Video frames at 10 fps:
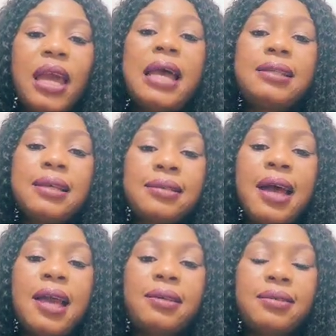
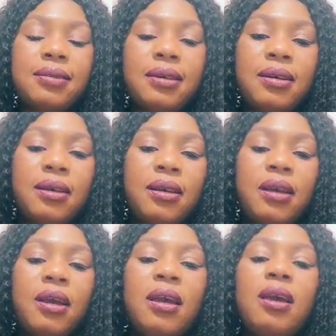Exercise.
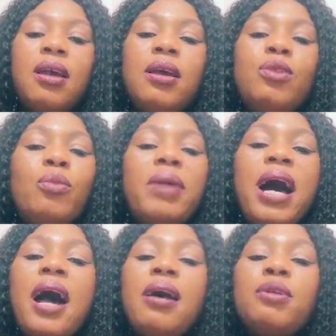No
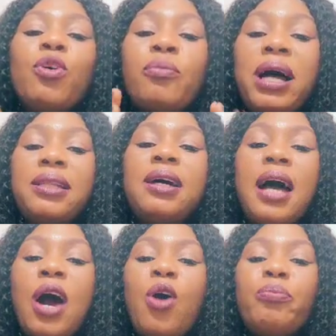matter
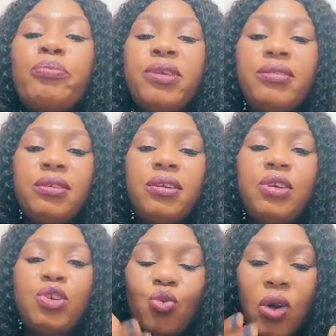how busy
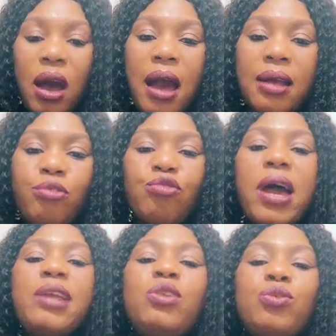you are,
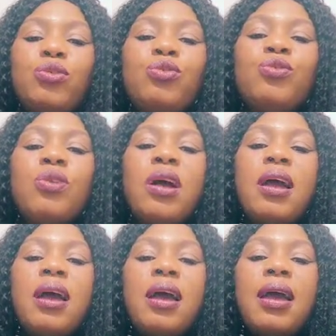try to do
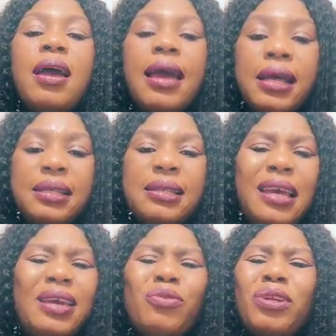exercise.
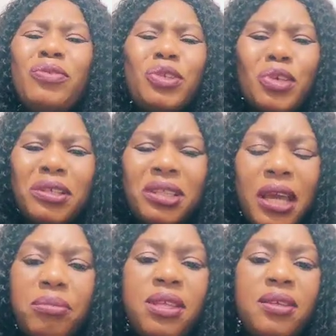Even if it's just
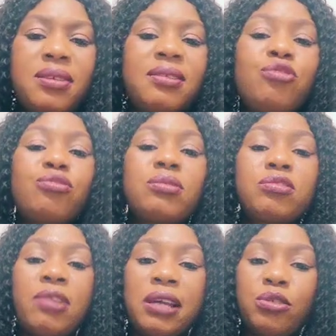10 minutes,
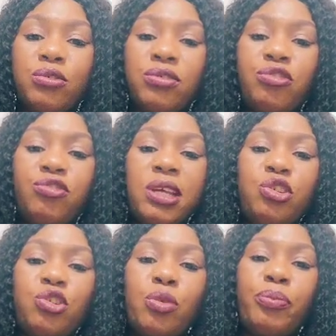try to
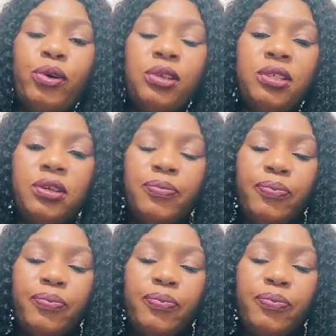stretch your body.